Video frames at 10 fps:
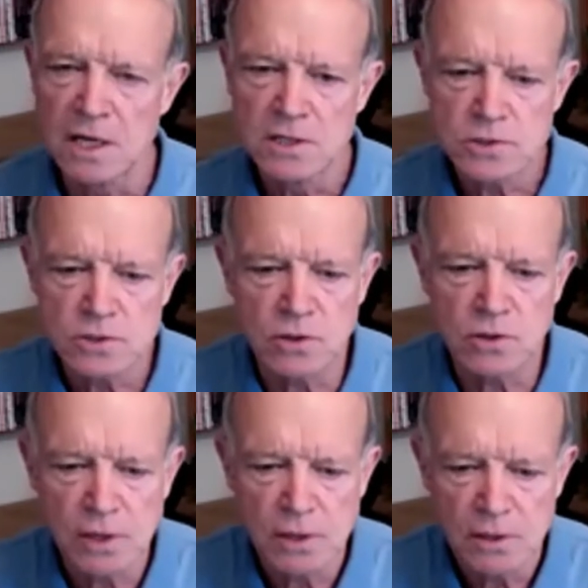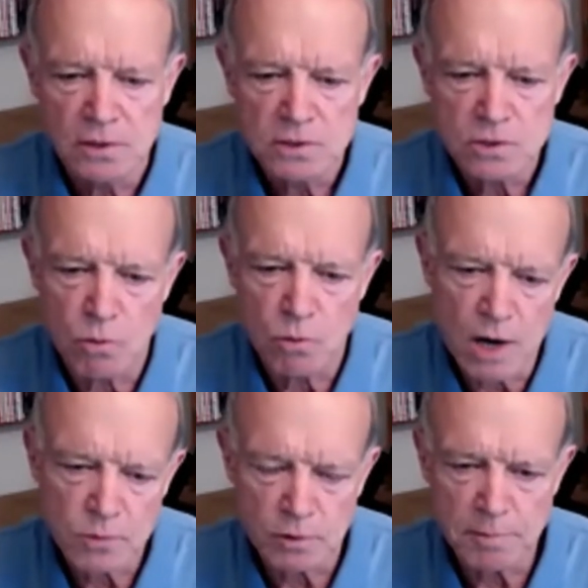So
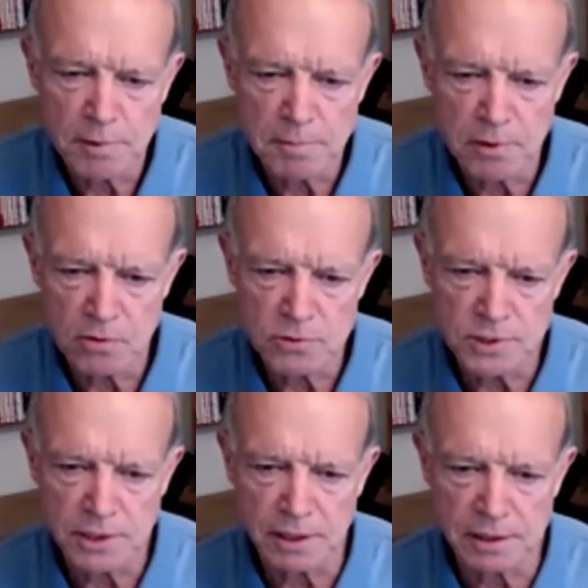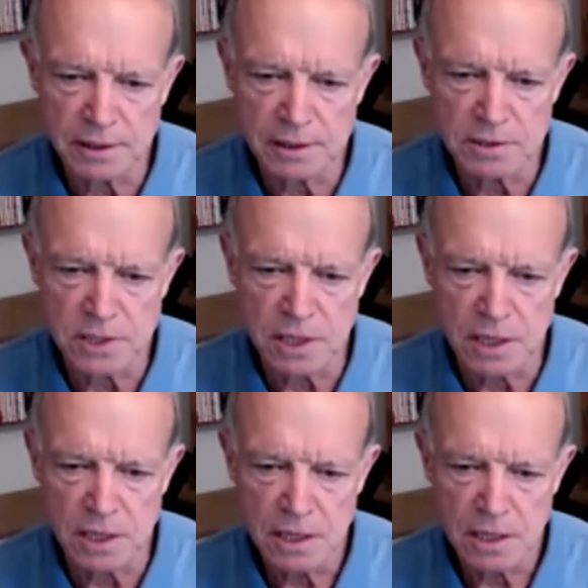what we're proposing is a